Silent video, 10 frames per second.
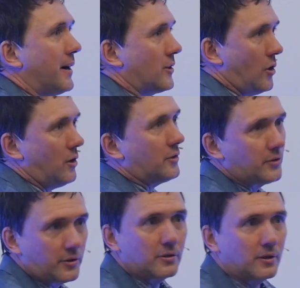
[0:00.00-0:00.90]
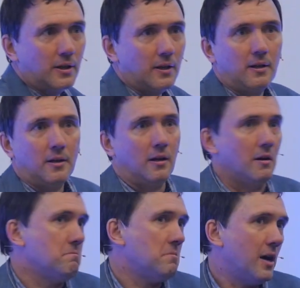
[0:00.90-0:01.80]
by God.
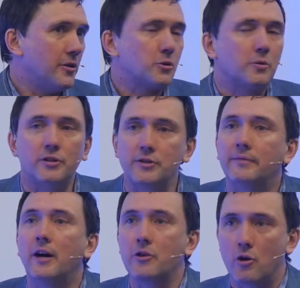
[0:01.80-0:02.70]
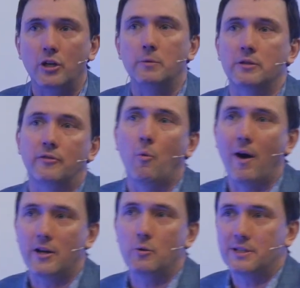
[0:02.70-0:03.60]
Other traditions have other arguments for
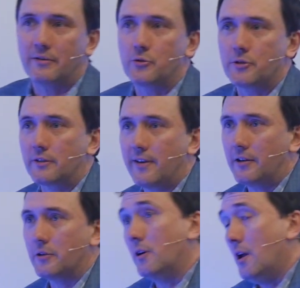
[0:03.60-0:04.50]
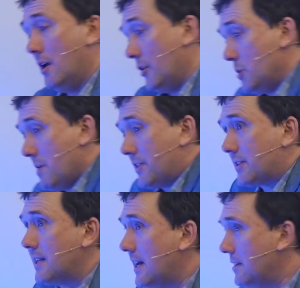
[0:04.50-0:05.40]
why humans have intrinsic value. You may
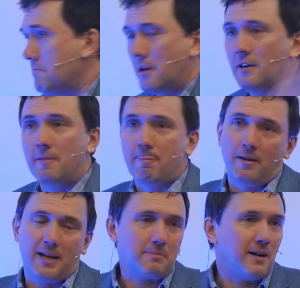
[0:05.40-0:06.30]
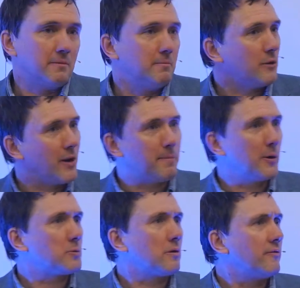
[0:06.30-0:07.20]
just say, like my
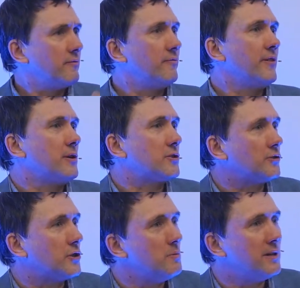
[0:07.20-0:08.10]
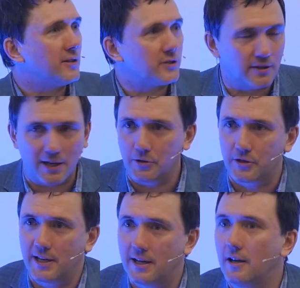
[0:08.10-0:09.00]
grandparents were very staunch humanists, and they would
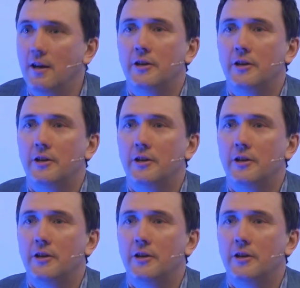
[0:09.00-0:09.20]
just say,